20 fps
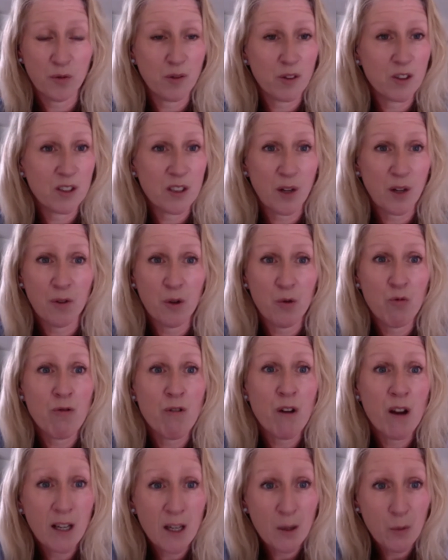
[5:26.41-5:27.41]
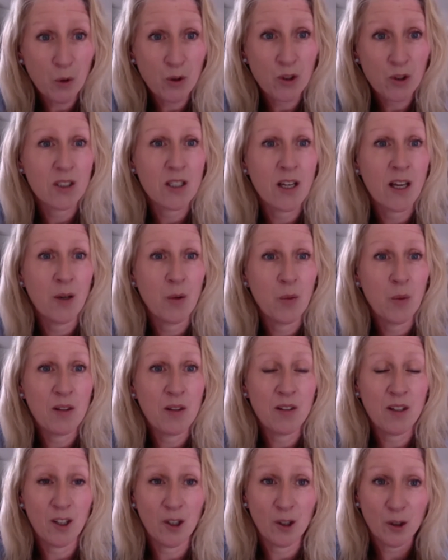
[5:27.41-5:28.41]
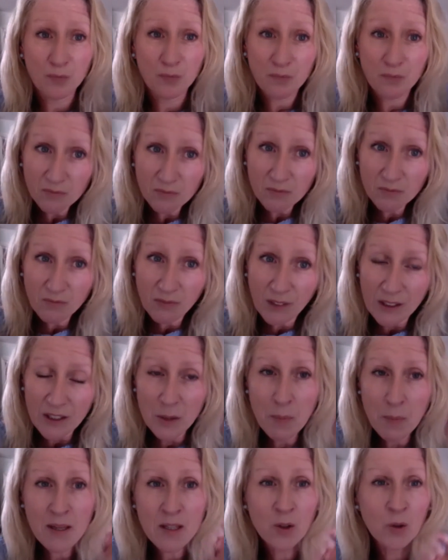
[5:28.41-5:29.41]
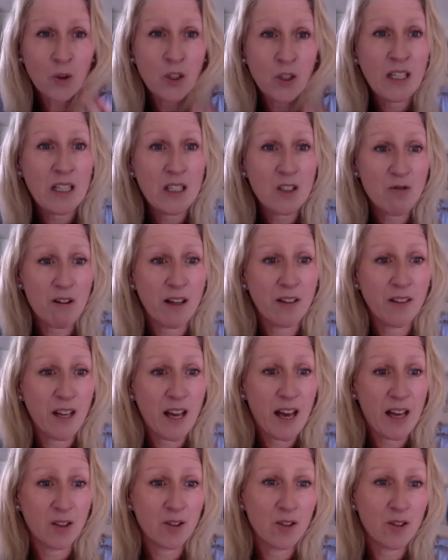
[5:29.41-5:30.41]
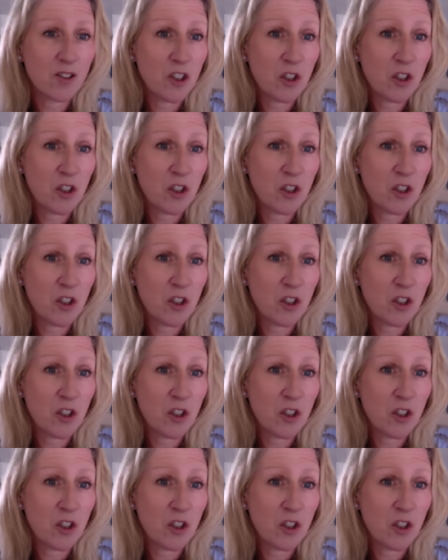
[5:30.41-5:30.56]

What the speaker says: stuff you really want to take with you that you may not need around the house.